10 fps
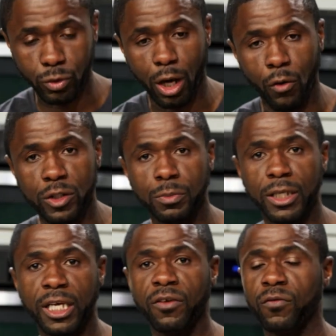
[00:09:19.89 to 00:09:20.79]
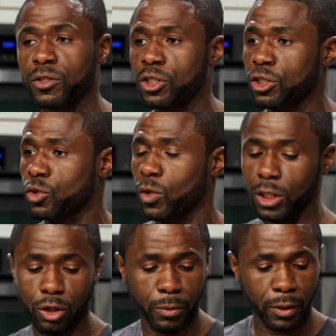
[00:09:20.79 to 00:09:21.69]
we always believe Both. you just do a
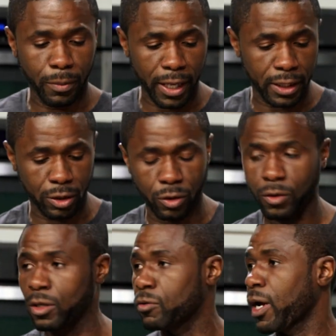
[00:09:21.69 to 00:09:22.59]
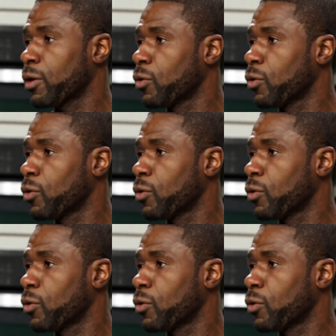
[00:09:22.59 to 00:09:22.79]
little bit by little right?